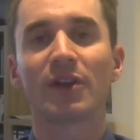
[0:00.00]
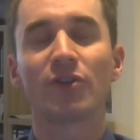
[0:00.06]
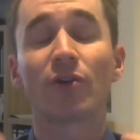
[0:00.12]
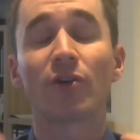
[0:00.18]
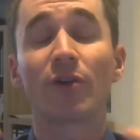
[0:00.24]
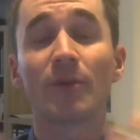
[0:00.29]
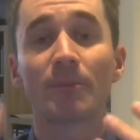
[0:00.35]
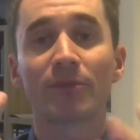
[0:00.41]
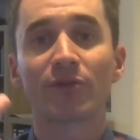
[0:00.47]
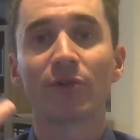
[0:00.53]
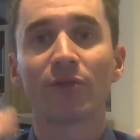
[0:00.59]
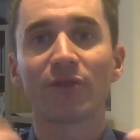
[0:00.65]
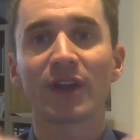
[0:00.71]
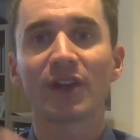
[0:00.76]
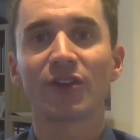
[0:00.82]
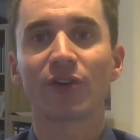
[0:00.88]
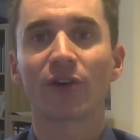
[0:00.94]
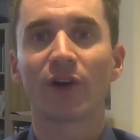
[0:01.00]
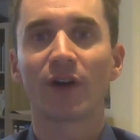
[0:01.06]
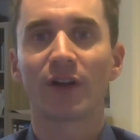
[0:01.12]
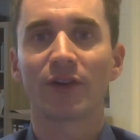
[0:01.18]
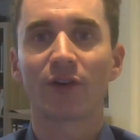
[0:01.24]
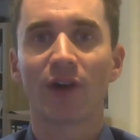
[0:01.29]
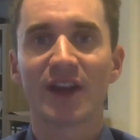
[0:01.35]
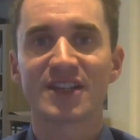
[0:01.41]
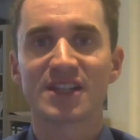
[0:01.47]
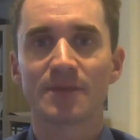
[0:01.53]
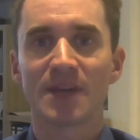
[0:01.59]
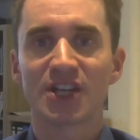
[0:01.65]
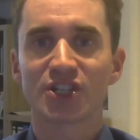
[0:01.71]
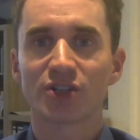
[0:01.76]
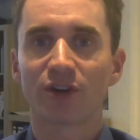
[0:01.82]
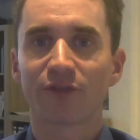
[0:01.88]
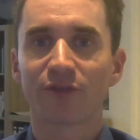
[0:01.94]
improving your
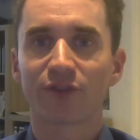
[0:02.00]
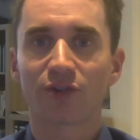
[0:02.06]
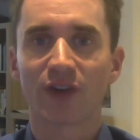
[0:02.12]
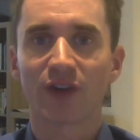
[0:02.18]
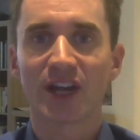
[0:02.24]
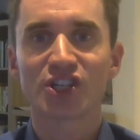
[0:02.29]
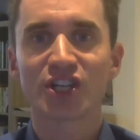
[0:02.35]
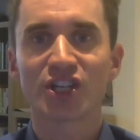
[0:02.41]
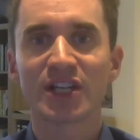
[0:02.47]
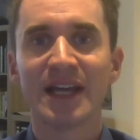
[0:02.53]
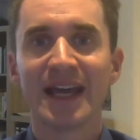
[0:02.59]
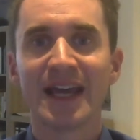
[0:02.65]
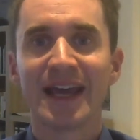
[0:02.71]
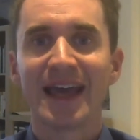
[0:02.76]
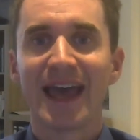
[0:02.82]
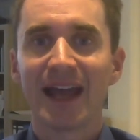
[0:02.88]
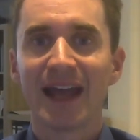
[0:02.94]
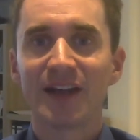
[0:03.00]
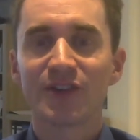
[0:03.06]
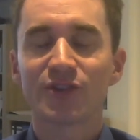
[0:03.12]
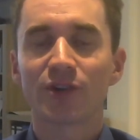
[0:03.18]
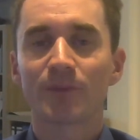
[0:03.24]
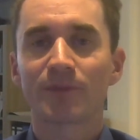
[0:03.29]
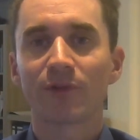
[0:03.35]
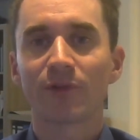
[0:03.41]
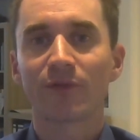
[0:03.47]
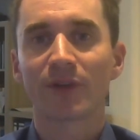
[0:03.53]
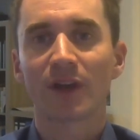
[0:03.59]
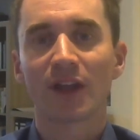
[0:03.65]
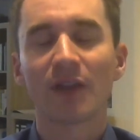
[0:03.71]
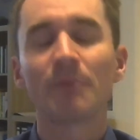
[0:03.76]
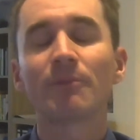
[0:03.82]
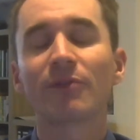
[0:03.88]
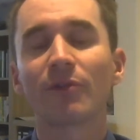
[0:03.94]
estimation of duration, and you're
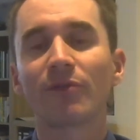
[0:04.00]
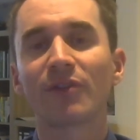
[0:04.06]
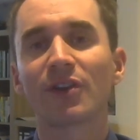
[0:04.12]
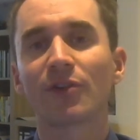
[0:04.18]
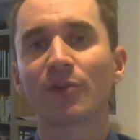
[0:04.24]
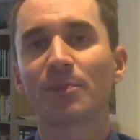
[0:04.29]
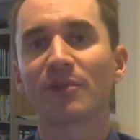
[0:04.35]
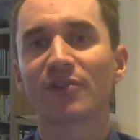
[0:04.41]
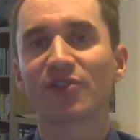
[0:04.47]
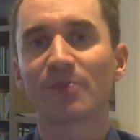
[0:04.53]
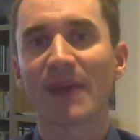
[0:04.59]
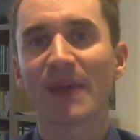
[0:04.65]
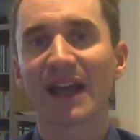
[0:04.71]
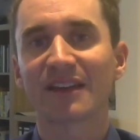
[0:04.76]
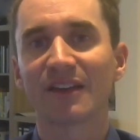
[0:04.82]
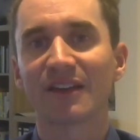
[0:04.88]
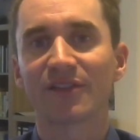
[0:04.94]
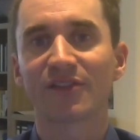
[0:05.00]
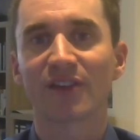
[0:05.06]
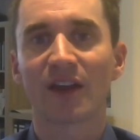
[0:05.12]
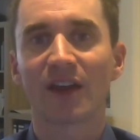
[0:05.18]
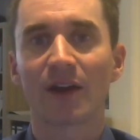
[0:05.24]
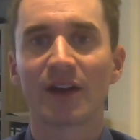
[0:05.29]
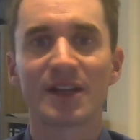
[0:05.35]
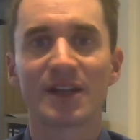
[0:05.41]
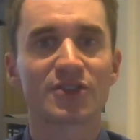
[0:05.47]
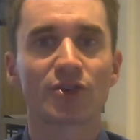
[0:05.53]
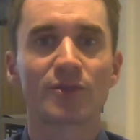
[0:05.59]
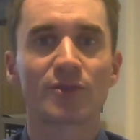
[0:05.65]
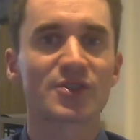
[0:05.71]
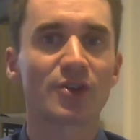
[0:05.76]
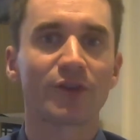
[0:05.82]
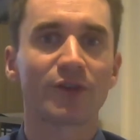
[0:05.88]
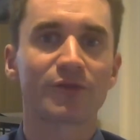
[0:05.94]
improving your perspectives in
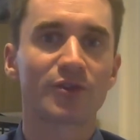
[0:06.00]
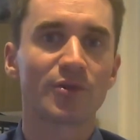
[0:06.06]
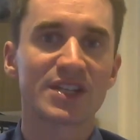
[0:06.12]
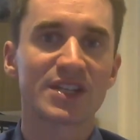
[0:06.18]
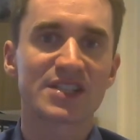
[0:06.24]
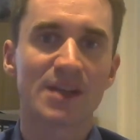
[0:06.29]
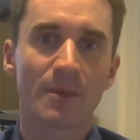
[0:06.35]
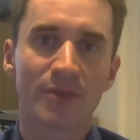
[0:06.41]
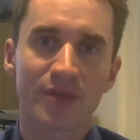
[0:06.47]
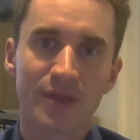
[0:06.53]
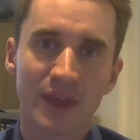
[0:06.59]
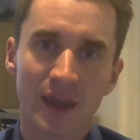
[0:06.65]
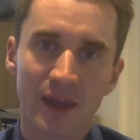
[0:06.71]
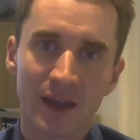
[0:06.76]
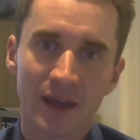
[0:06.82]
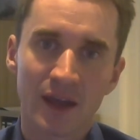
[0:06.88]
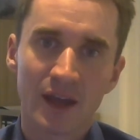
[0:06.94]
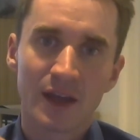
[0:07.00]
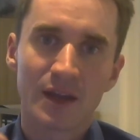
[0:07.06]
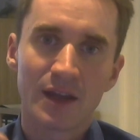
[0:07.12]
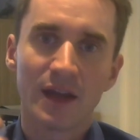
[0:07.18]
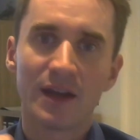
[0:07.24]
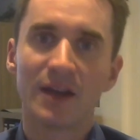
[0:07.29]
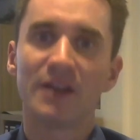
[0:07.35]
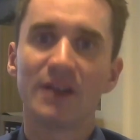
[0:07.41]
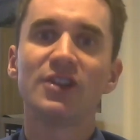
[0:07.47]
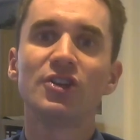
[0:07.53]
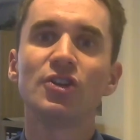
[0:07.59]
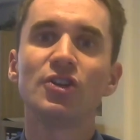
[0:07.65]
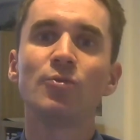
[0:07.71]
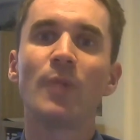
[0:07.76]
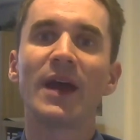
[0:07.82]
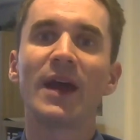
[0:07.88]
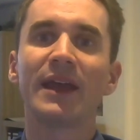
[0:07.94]
terms of doing something in a
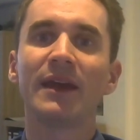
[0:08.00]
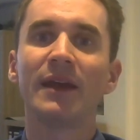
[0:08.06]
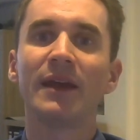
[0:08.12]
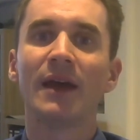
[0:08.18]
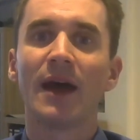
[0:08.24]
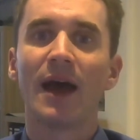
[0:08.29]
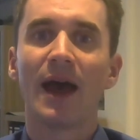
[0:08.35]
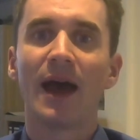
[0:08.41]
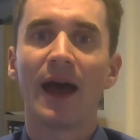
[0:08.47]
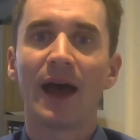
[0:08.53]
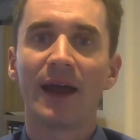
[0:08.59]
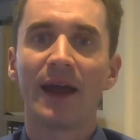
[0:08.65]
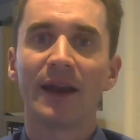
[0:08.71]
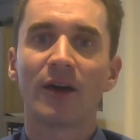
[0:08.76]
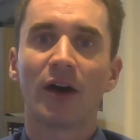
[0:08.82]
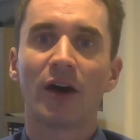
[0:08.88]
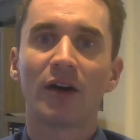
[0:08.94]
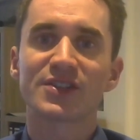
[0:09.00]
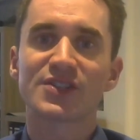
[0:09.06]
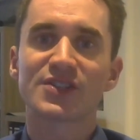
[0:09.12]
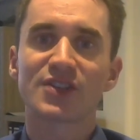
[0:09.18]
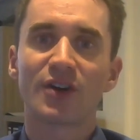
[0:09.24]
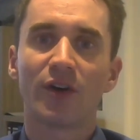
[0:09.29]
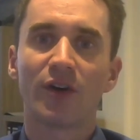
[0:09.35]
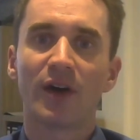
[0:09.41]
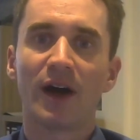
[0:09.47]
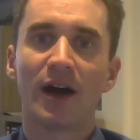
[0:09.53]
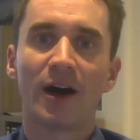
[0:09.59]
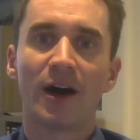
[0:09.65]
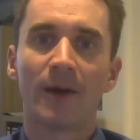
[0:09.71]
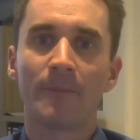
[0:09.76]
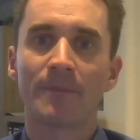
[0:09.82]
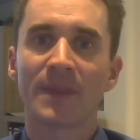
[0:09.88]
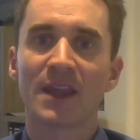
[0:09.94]
new way, and also
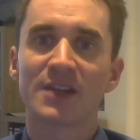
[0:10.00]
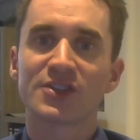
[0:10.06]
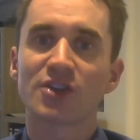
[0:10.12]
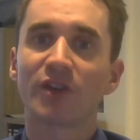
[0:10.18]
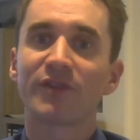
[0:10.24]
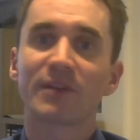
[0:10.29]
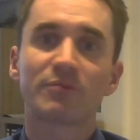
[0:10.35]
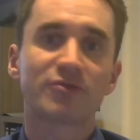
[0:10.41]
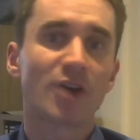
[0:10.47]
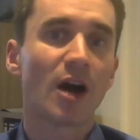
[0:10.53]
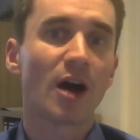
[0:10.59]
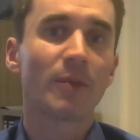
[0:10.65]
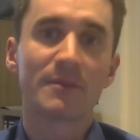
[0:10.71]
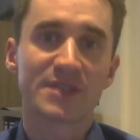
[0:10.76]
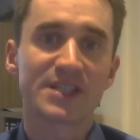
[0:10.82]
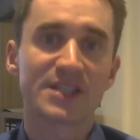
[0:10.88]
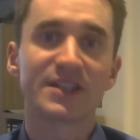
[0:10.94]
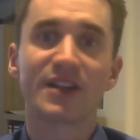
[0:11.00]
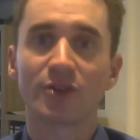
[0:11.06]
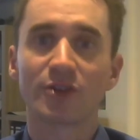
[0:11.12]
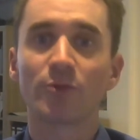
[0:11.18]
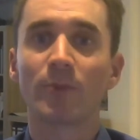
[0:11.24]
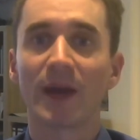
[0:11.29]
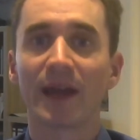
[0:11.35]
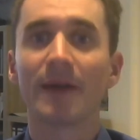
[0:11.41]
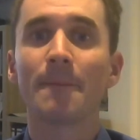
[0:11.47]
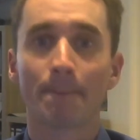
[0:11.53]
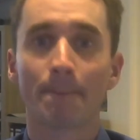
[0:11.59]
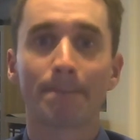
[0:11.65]
solving problems in a new way. Mm-hmm.